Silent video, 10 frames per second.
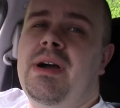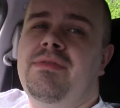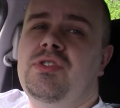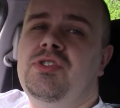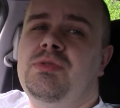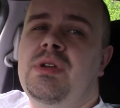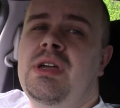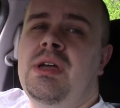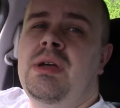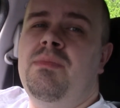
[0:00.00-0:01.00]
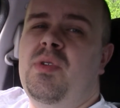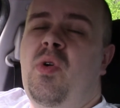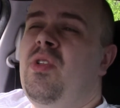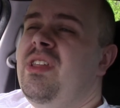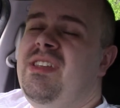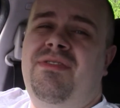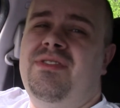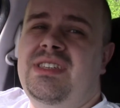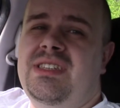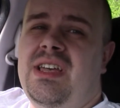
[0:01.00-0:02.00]
version, but all the
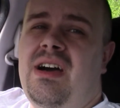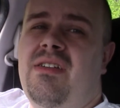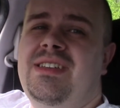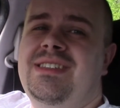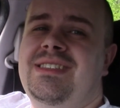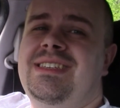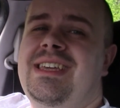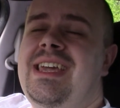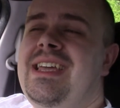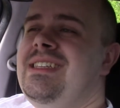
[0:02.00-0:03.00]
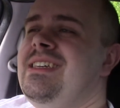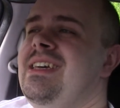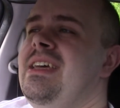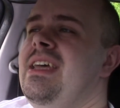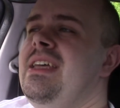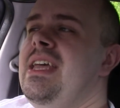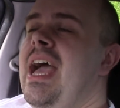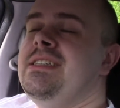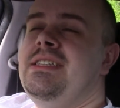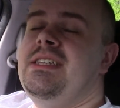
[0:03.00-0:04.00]
differences is that it
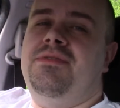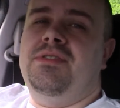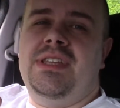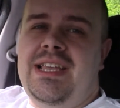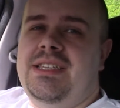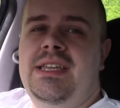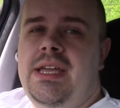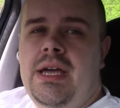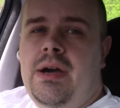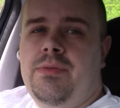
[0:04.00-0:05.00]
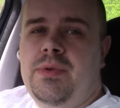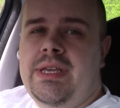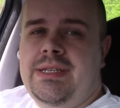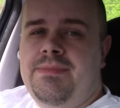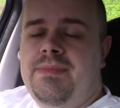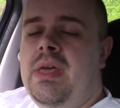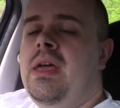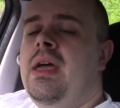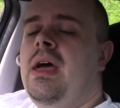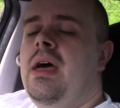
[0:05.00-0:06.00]
has a different SD card with it.
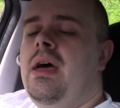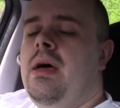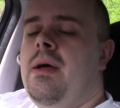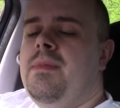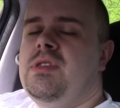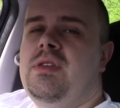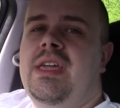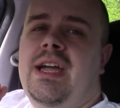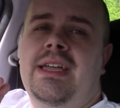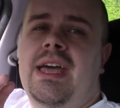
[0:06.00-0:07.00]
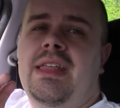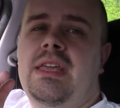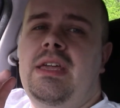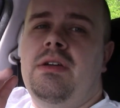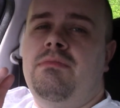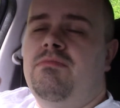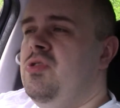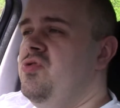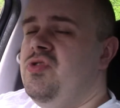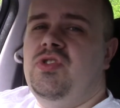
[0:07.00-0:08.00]
So you can get the
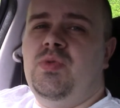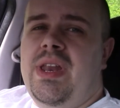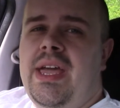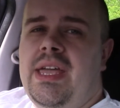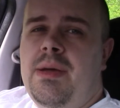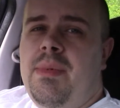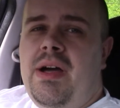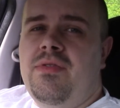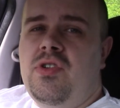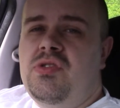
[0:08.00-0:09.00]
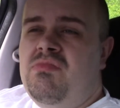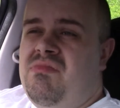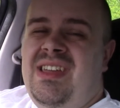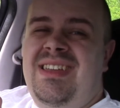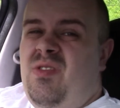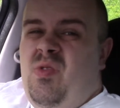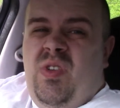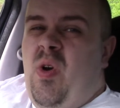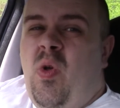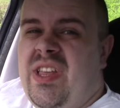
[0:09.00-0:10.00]
128 gigabyte version.
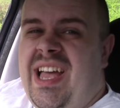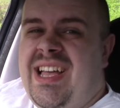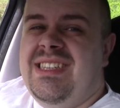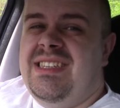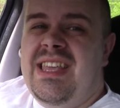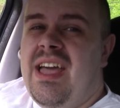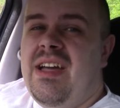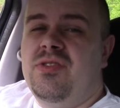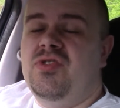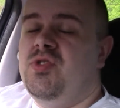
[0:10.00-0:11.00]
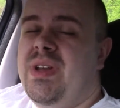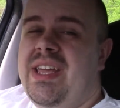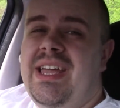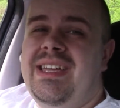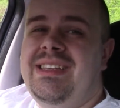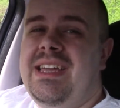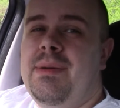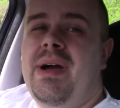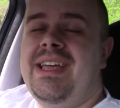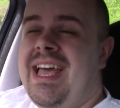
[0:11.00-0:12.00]
All it has is the 128
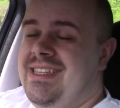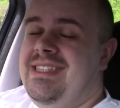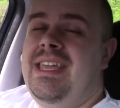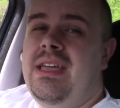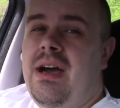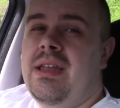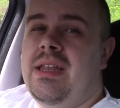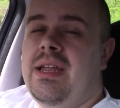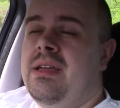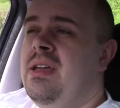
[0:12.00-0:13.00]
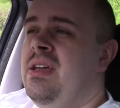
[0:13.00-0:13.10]
gigabyte SD card in it.